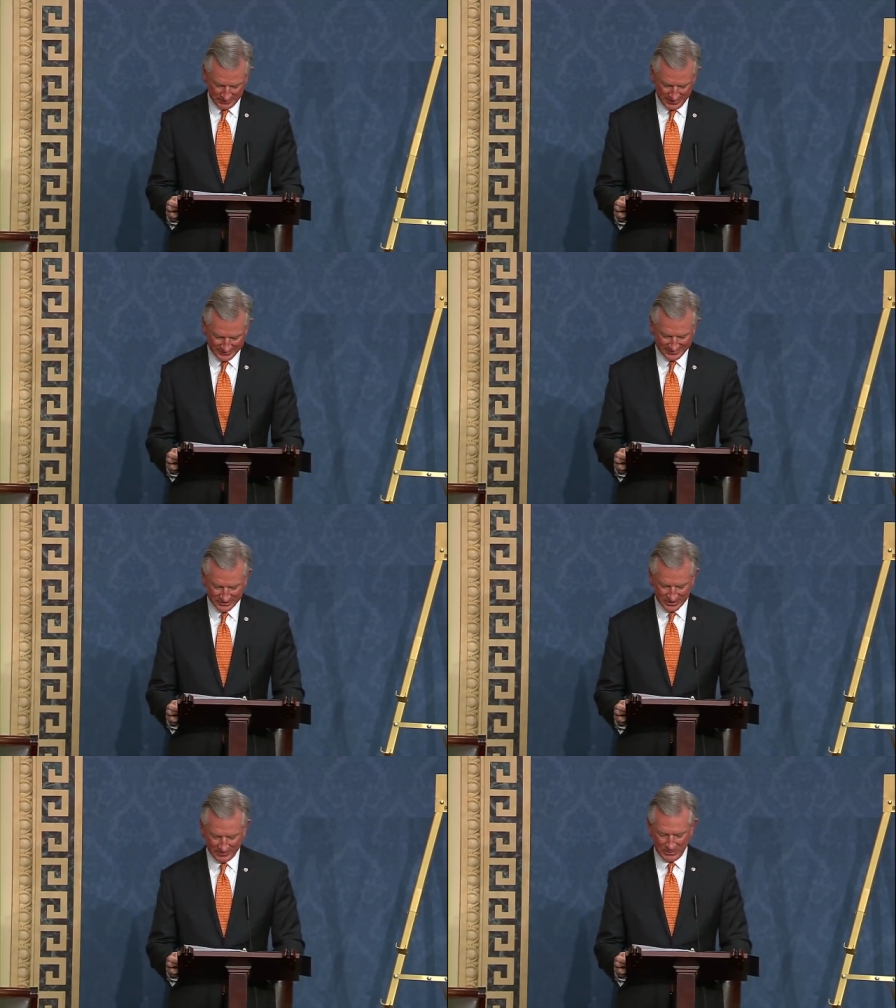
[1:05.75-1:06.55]

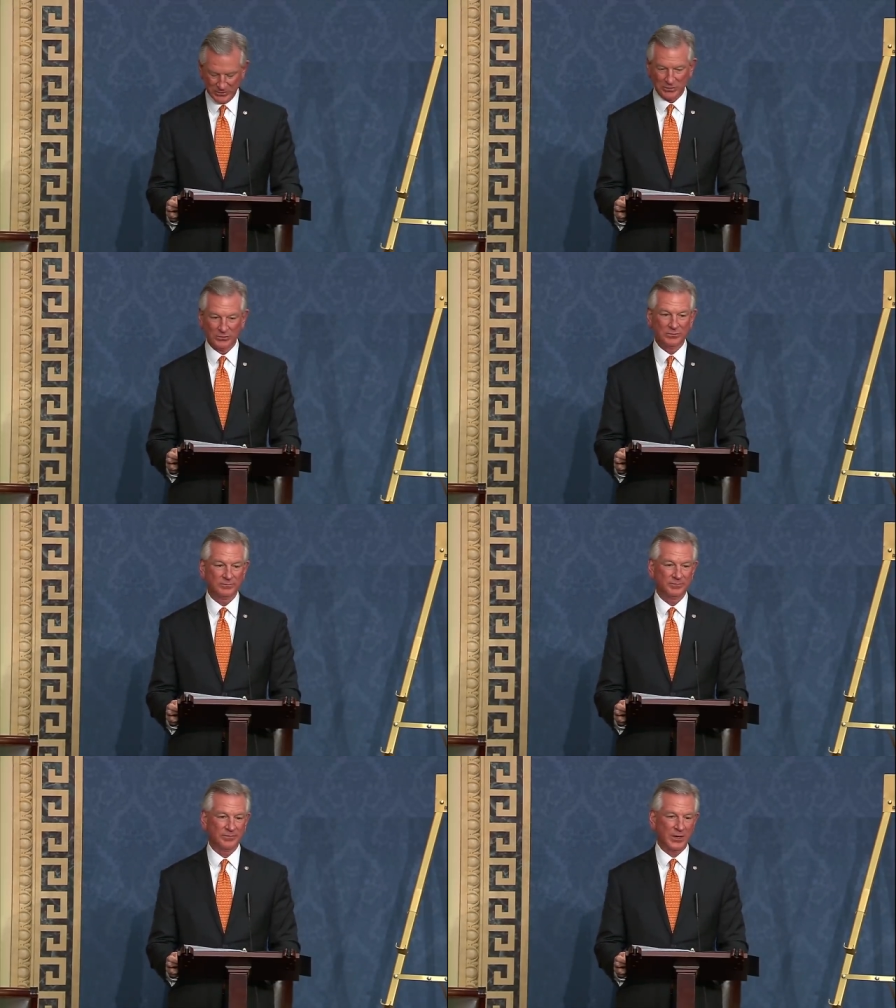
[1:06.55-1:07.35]
1972,
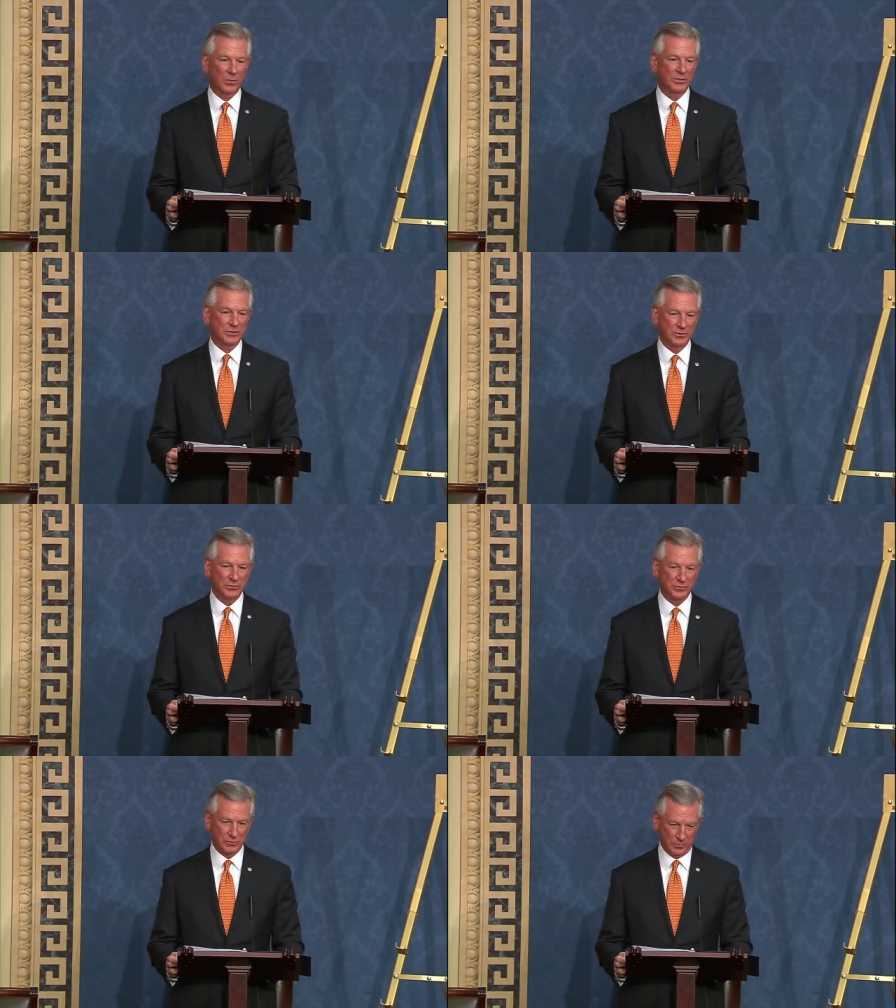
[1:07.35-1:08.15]
there were two
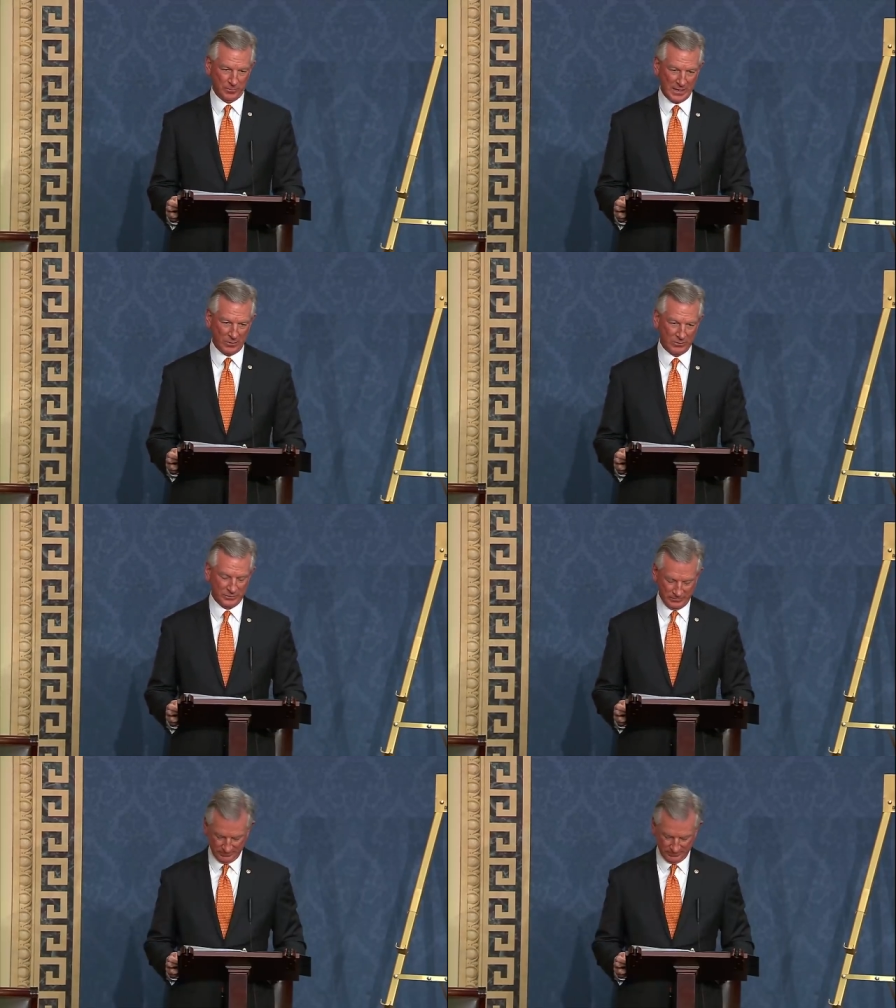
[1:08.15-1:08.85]
superpowers